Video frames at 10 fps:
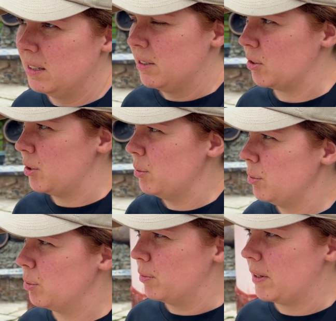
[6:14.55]
so I don't
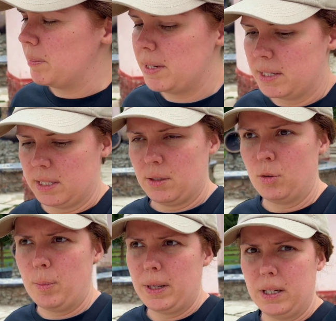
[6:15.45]
know if that means it's an
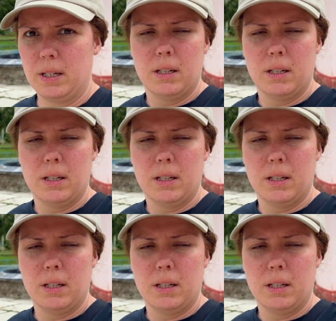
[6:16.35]
open